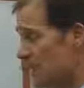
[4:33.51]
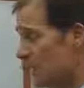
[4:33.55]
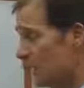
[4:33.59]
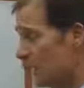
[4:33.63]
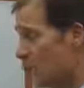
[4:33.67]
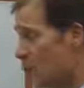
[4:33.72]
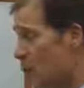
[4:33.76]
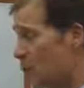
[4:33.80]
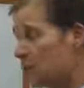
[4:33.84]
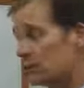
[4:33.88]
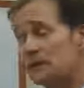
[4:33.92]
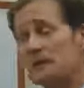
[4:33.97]

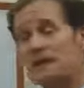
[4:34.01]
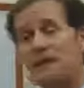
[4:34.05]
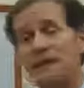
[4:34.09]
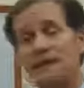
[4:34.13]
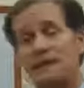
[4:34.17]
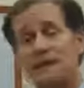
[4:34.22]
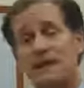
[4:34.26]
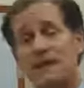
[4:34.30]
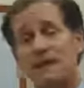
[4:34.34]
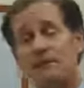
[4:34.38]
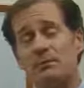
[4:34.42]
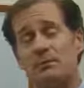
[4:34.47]
The only
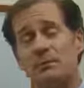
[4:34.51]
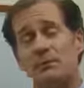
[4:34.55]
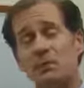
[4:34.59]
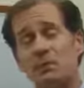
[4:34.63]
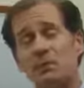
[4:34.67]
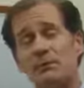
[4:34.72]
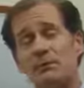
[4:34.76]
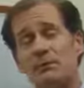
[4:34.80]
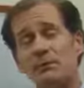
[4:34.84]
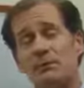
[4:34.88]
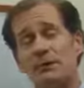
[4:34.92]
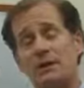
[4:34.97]
example
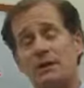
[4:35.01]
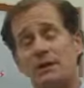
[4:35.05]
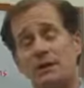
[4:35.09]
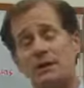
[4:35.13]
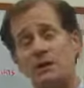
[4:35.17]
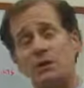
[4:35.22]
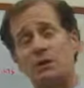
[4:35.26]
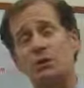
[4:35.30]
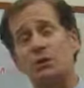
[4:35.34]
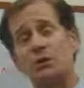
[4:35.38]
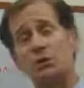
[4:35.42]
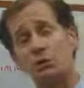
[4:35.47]
where you can
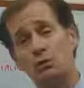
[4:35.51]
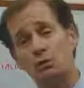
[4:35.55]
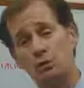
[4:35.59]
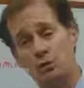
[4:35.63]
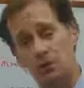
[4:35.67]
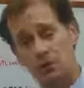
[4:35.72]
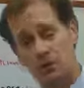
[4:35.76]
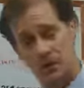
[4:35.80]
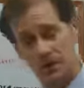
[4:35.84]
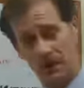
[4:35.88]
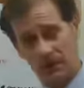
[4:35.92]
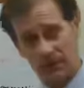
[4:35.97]
exclude
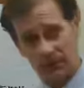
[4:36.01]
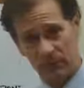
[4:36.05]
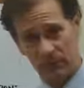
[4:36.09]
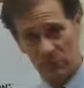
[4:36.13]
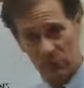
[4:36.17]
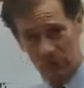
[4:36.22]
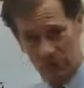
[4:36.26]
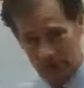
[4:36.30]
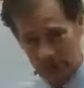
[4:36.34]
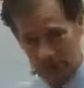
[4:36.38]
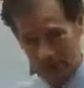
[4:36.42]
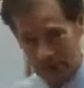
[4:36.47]
yourself from
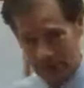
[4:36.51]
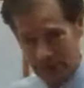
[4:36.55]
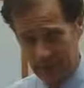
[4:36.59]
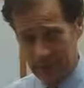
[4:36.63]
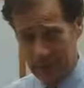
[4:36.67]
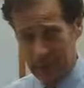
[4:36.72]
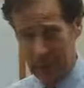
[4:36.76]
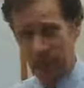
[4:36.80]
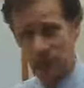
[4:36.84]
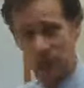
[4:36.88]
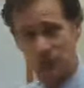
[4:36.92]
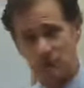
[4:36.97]
workers'
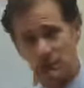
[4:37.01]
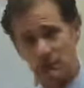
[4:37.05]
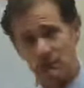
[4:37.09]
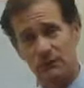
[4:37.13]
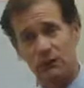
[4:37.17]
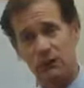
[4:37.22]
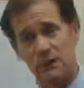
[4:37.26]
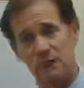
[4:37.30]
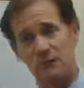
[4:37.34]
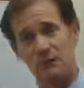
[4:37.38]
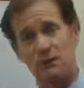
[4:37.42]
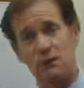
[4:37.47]
compensation
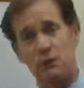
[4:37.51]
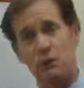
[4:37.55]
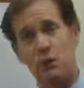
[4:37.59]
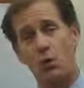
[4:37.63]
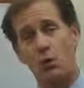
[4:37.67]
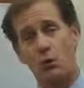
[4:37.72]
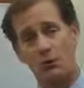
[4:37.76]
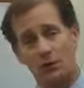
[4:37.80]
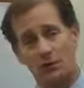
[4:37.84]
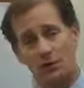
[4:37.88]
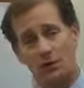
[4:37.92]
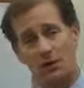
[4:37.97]
if you have a
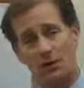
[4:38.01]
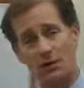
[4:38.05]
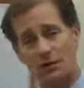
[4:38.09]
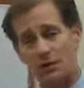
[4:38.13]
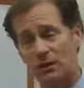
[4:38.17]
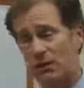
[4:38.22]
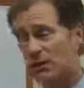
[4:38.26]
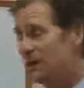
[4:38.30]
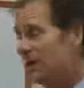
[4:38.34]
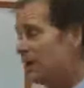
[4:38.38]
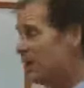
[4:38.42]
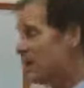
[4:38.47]

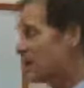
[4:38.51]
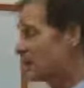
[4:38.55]
corporation